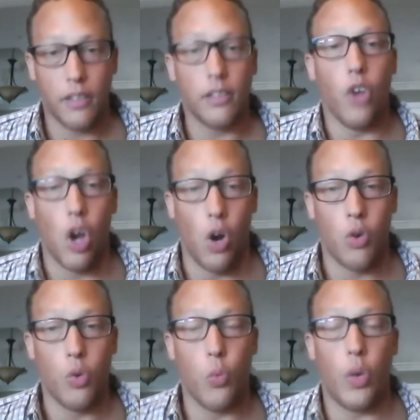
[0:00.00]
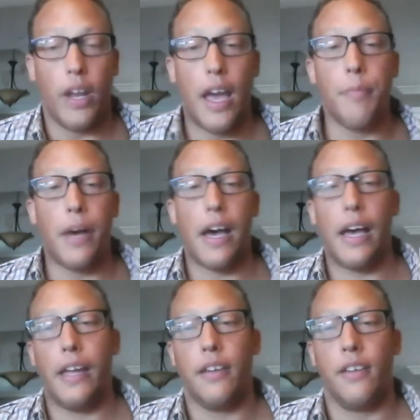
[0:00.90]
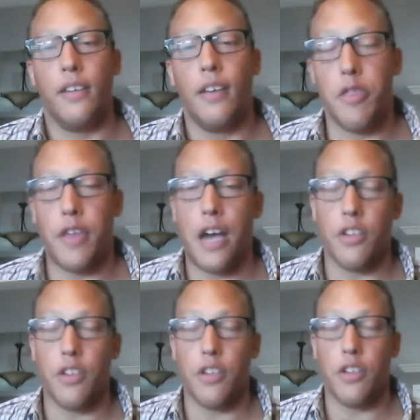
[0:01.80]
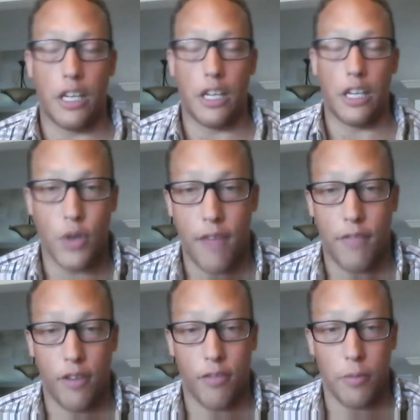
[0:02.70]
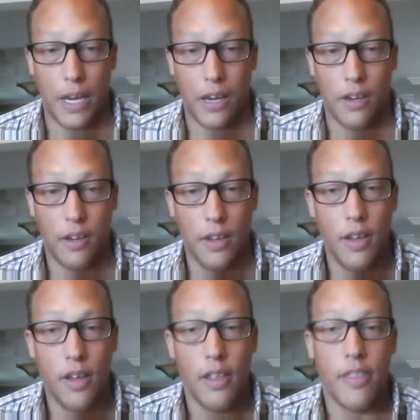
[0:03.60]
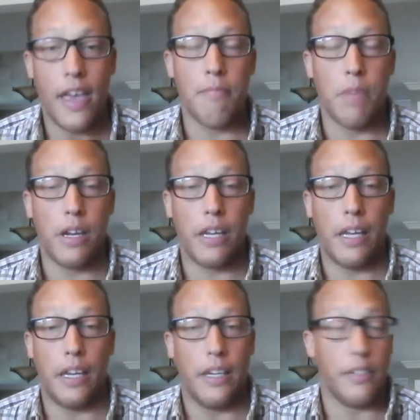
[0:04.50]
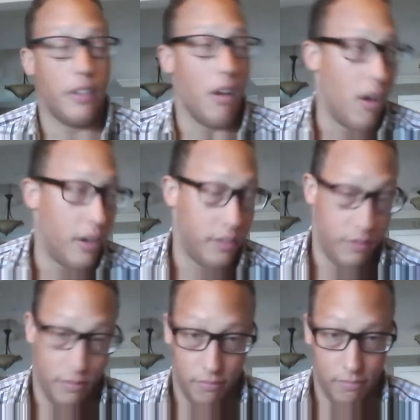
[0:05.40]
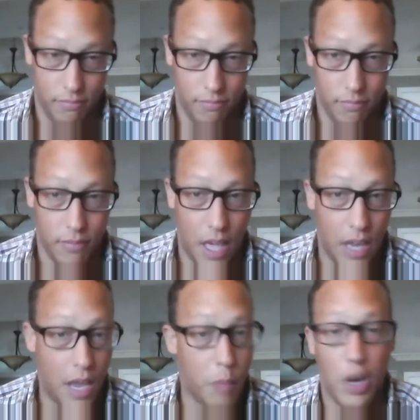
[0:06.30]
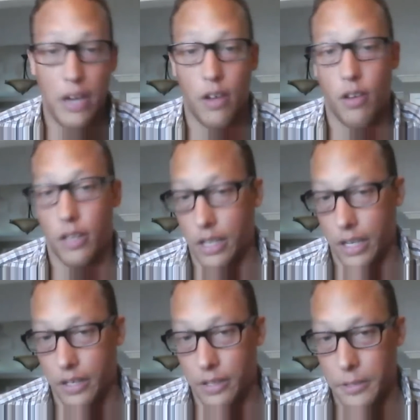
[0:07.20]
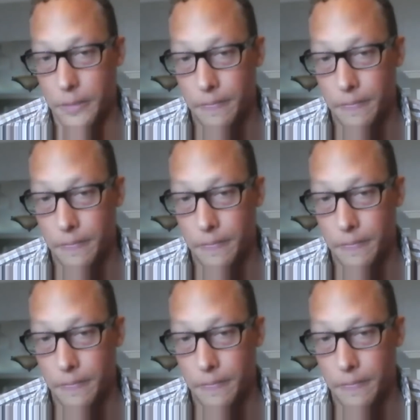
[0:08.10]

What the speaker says: No, when I buy 1,000 clicks from traffic for me, that money is gone, and I'm waiting on the clicks.